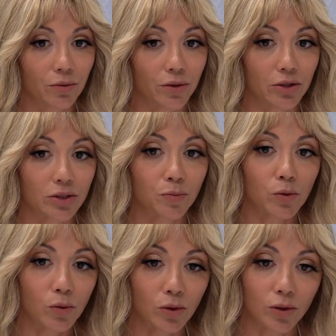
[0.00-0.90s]
there's
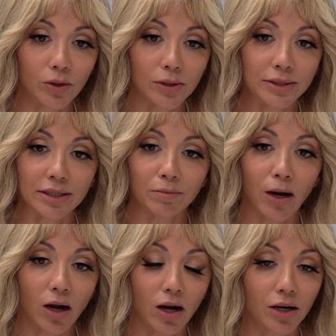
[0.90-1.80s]
pools and
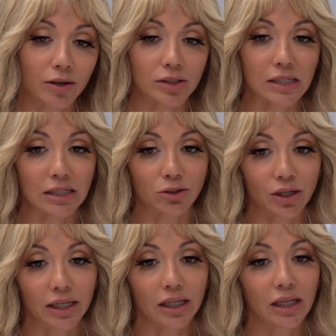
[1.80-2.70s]
bars and
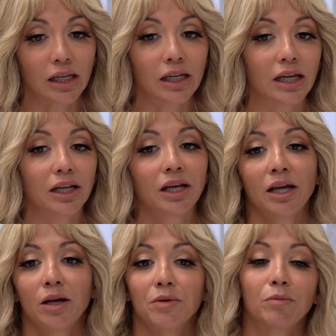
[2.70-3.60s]
drinking and
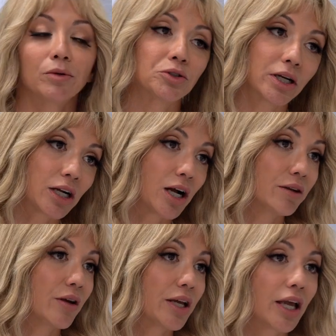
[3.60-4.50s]
people drink
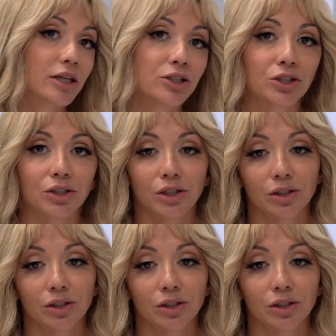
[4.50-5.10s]
on vacation.